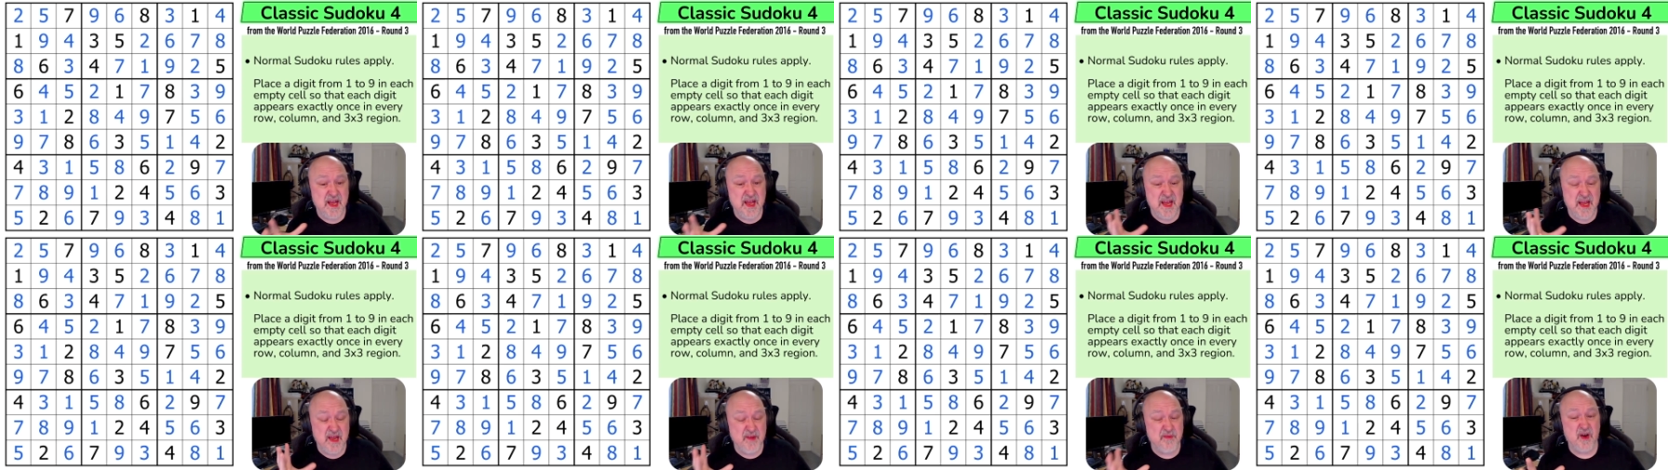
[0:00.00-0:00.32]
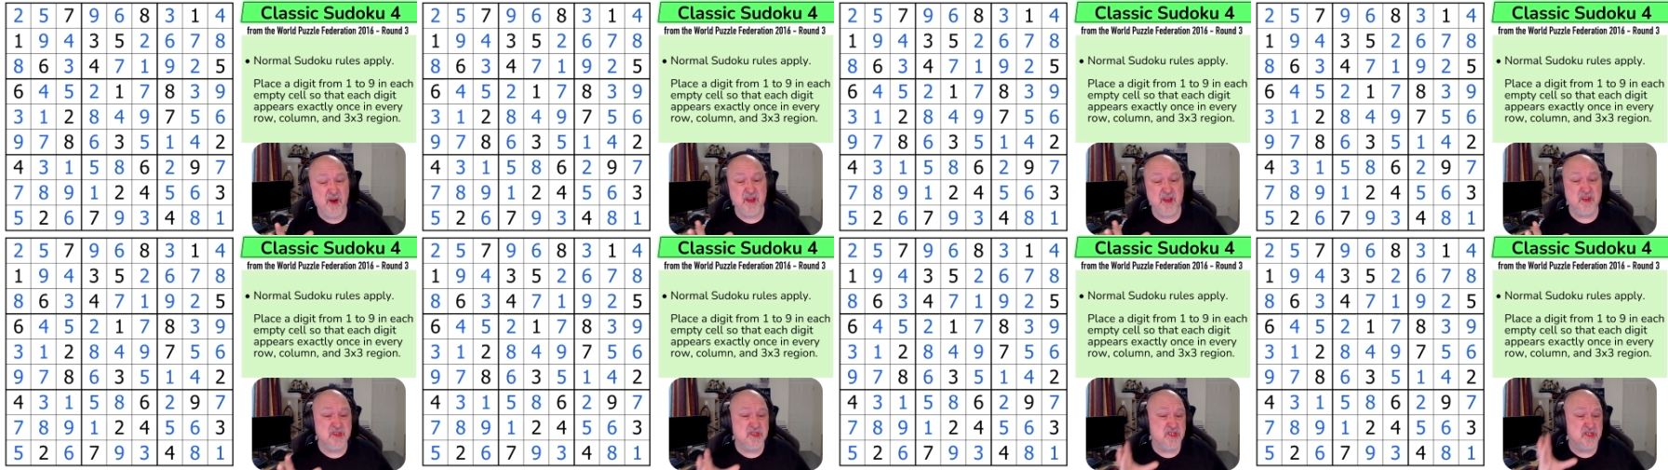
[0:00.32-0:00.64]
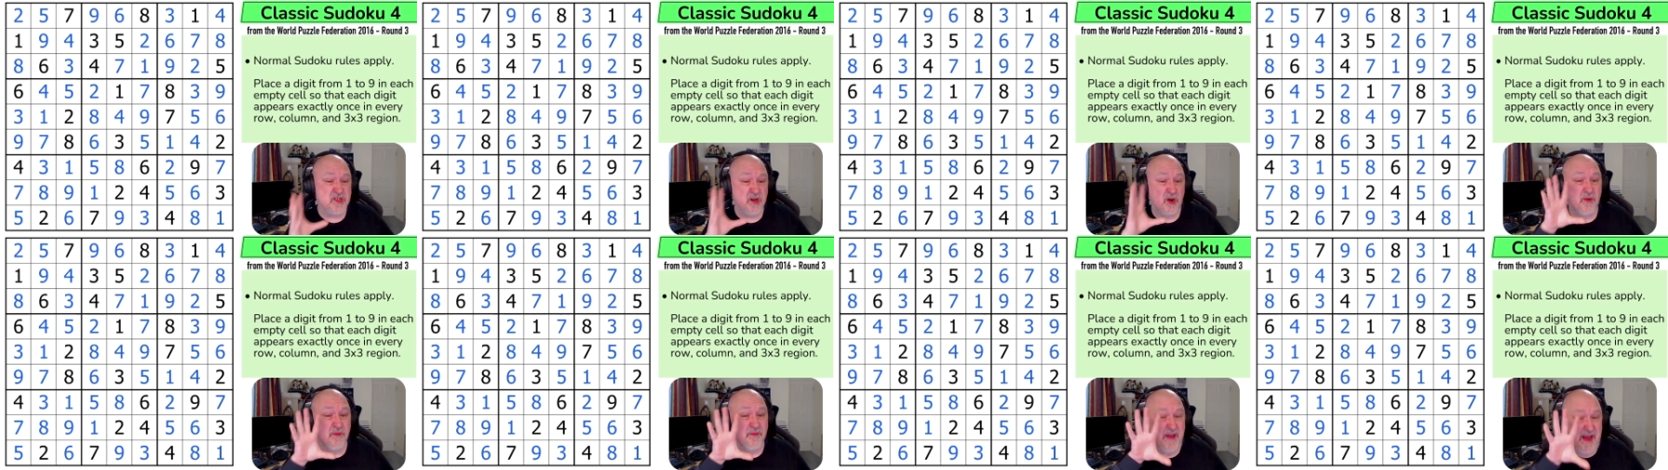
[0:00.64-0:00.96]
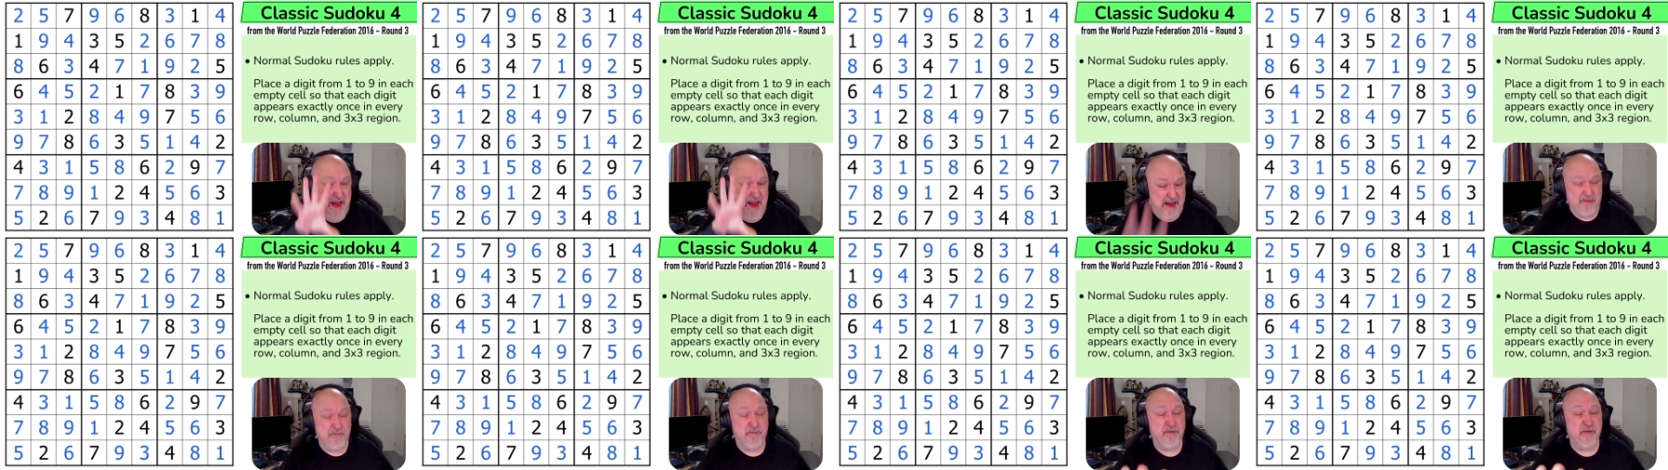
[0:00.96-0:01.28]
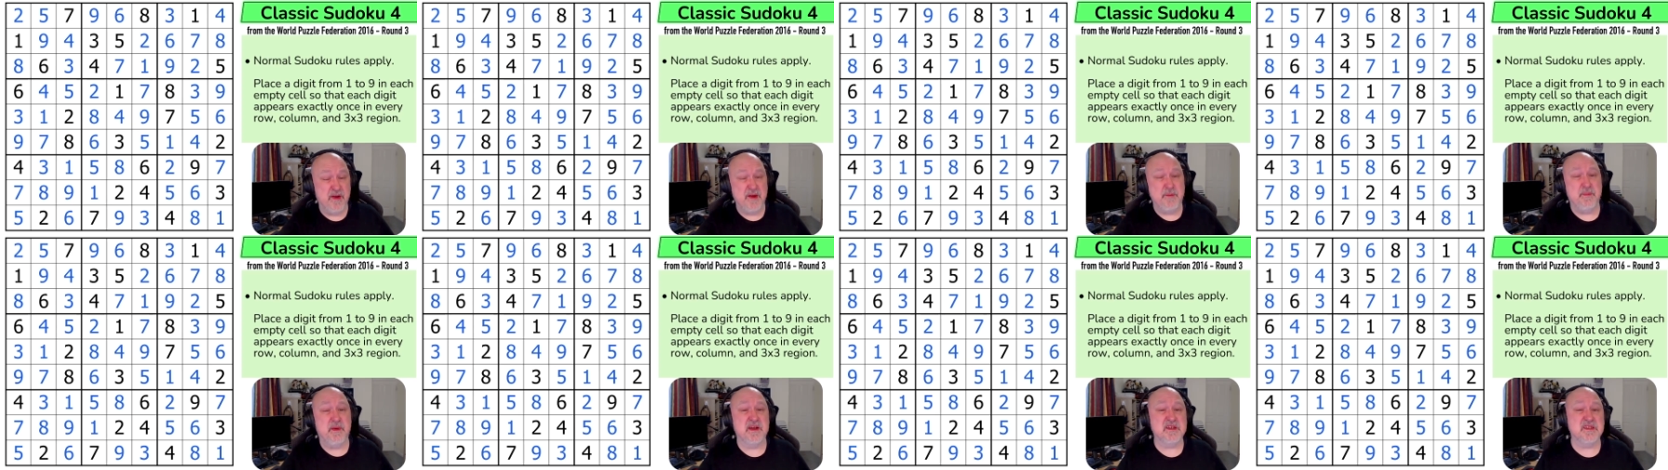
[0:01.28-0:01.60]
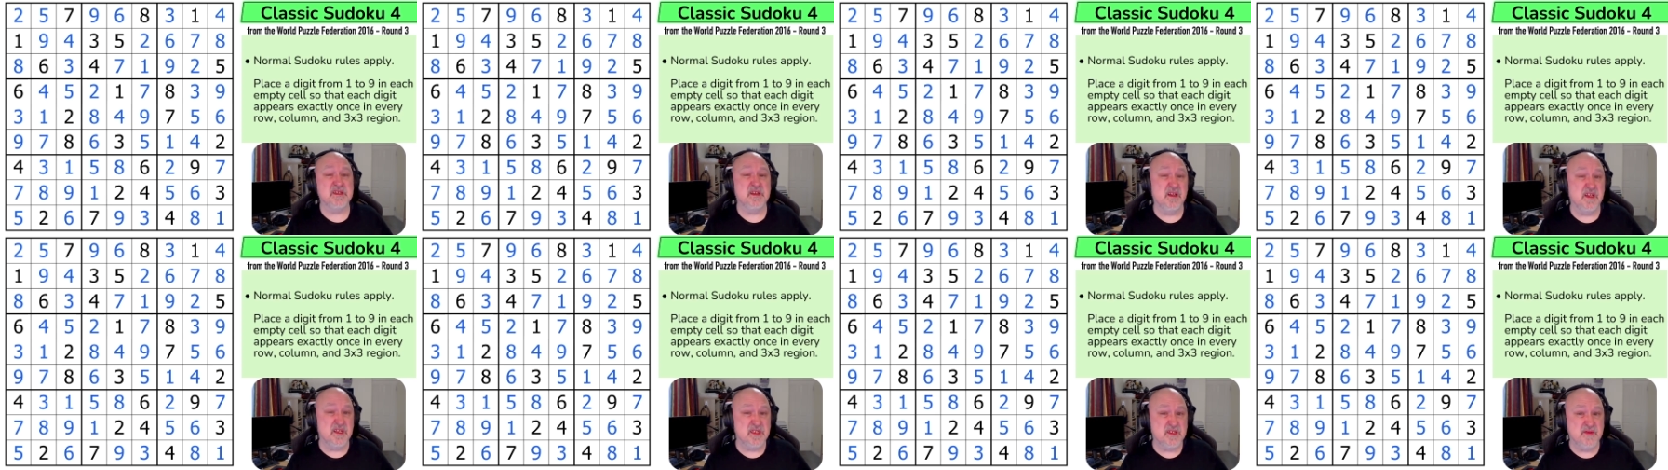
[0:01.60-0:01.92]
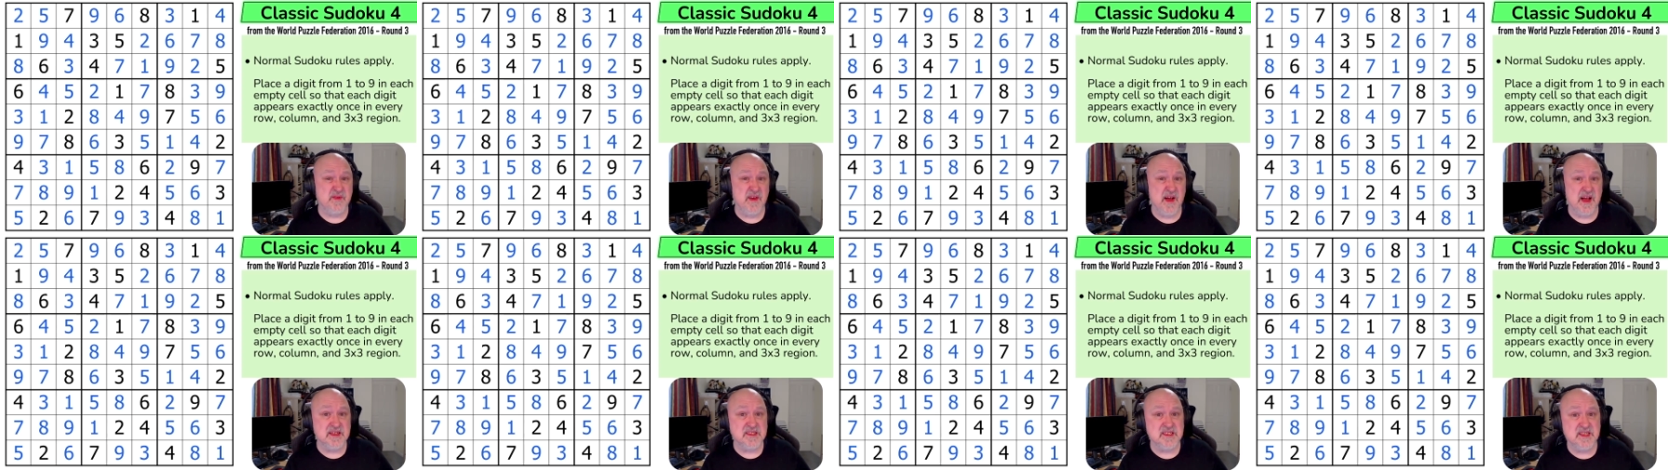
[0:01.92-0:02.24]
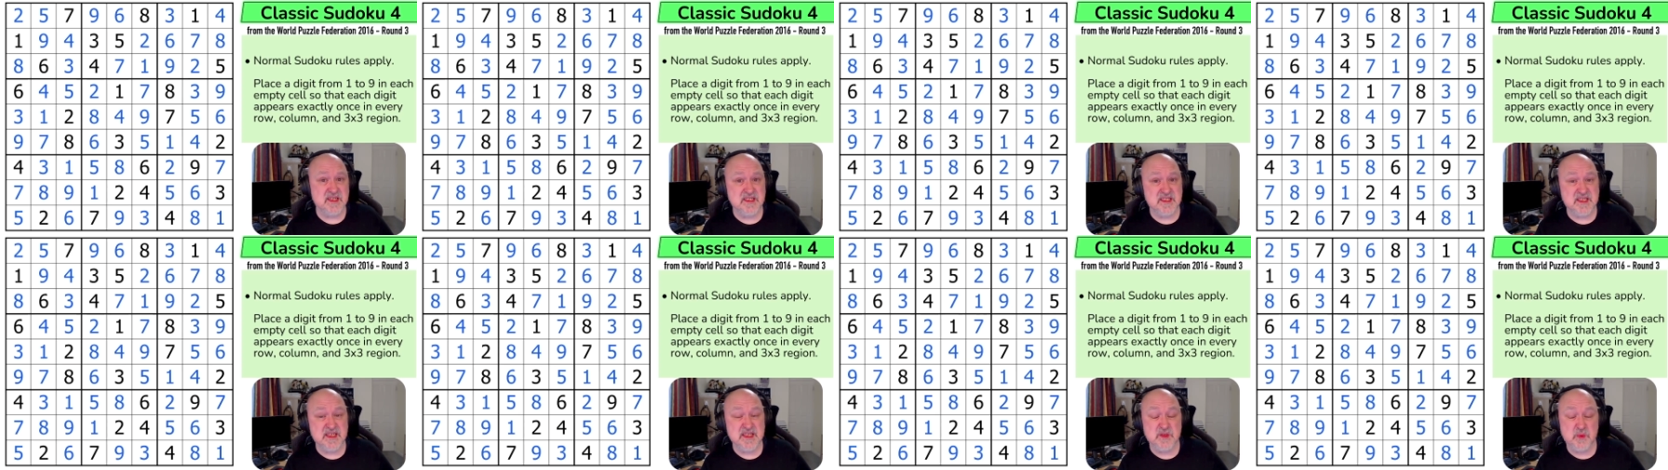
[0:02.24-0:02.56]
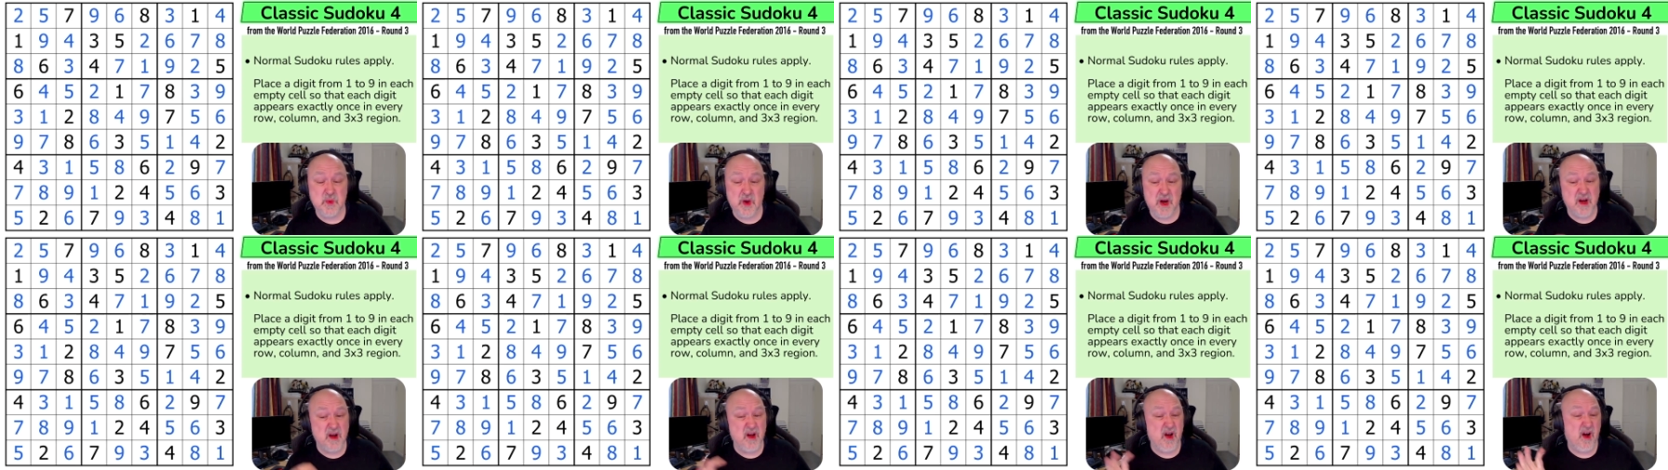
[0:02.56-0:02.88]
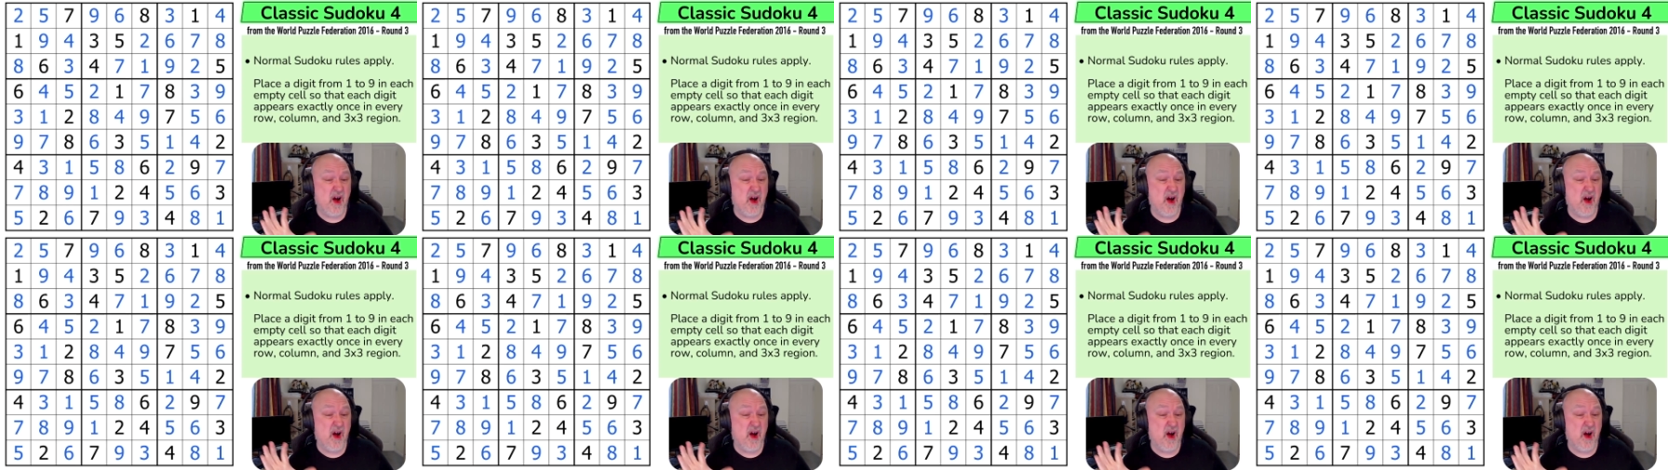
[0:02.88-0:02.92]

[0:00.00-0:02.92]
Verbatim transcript: if I could solve every puzzle as fast as this one,